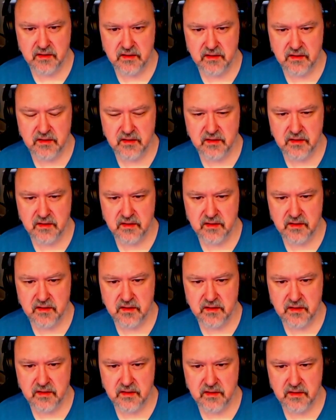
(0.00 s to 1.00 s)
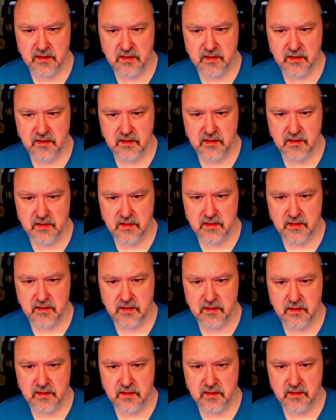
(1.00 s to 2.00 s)

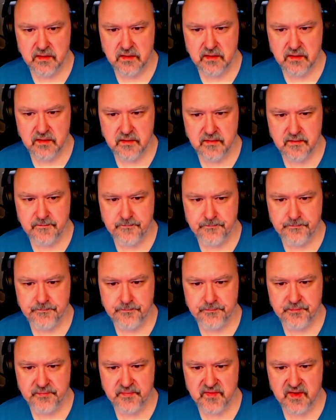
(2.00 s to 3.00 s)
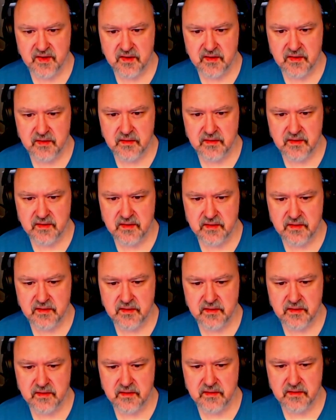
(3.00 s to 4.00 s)

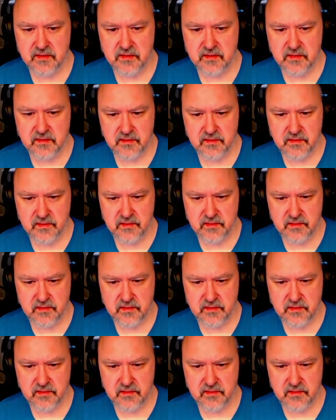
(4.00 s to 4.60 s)
(no one is talking)